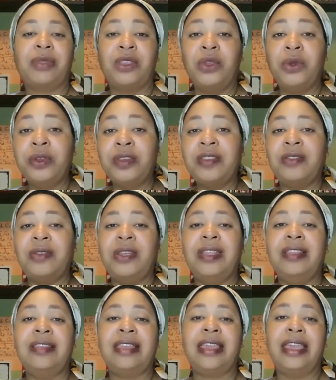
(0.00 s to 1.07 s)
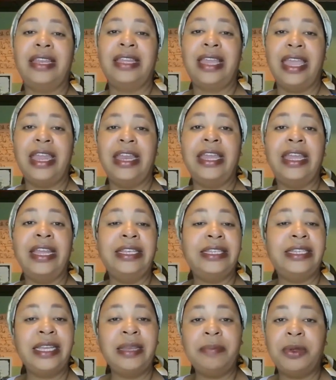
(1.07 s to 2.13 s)
your students can gain a
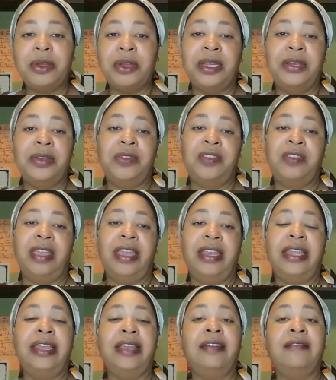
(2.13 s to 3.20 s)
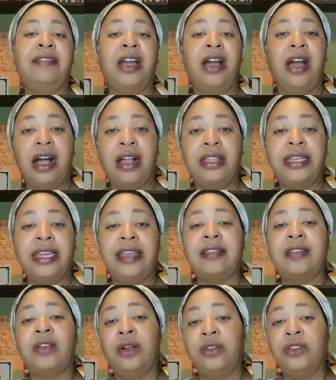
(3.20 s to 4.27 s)
deeper understanding of the
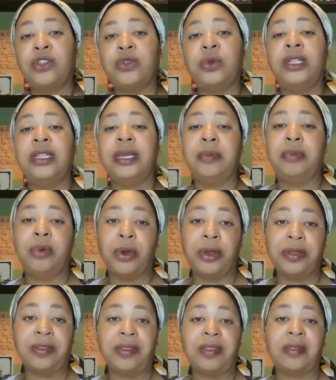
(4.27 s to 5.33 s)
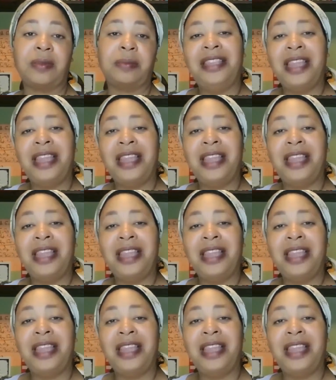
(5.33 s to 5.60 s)
holiday's cultural importance.